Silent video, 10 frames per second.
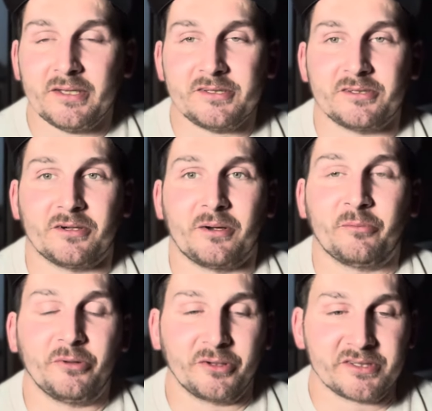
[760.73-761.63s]
So I'm
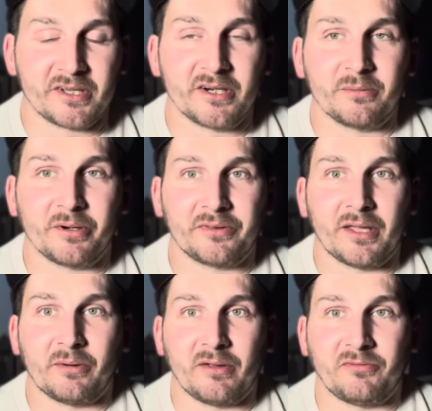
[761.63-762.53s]
really excited about
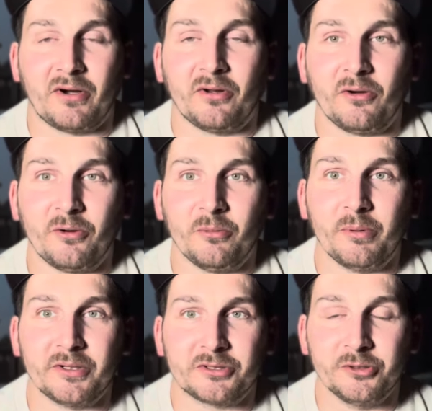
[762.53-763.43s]
that one. I found a whole
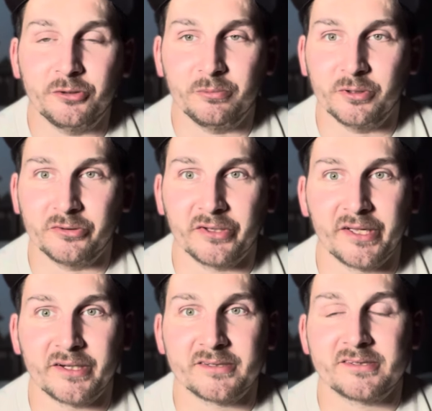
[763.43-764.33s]
bunch new
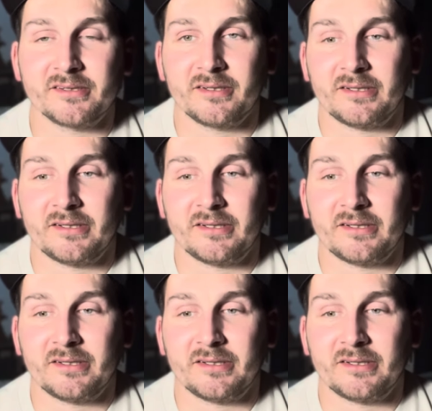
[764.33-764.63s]
bootlegs